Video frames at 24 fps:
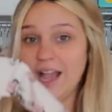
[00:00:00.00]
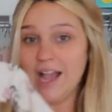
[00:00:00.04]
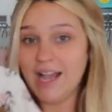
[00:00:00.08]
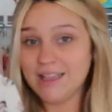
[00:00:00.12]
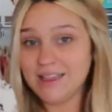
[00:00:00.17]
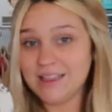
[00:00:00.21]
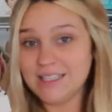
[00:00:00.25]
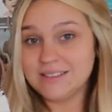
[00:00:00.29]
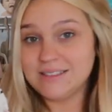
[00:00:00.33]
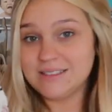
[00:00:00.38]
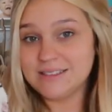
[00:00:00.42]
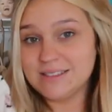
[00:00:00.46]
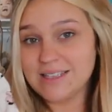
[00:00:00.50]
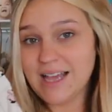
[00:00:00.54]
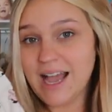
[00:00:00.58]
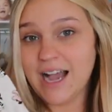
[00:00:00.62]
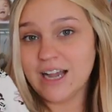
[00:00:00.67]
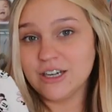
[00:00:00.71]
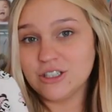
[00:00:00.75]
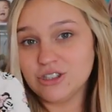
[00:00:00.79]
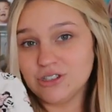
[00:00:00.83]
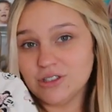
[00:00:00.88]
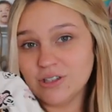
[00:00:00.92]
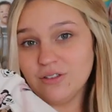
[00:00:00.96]
And this is
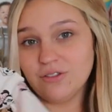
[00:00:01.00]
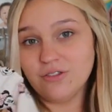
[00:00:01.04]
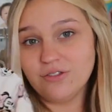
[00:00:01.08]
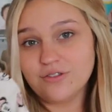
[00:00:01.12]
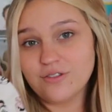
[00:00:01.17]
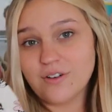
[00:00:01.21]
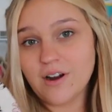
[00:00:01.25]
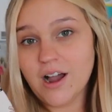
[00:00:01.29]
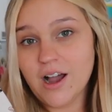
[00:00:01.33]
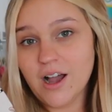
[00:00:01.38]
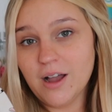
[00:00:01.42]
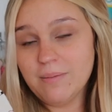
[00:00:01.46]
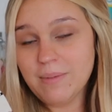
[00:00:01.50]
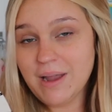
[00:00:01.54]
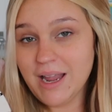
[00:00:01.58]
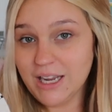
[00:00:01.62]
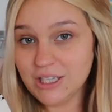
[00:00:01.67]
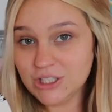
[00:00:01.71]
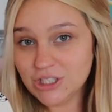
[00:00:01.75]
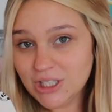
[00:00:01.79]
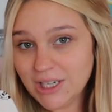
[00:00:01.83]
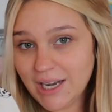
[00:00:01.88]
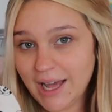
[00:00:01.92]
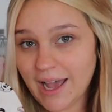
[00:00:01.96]
actually from
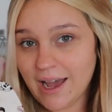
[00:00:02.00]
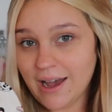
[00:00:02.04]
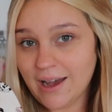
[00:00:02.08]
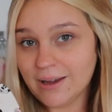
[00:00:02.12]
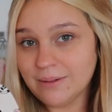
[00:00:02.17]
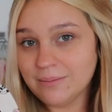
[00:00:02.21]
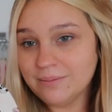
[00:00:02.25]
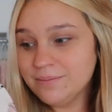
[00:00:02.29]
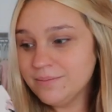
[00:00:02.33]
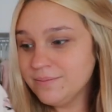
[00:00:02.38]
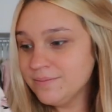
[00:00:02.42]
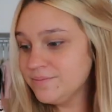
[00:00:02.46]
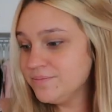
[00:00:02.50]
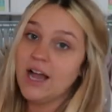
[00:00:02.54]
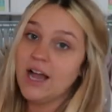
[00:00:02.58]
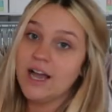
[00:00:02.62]
H and M.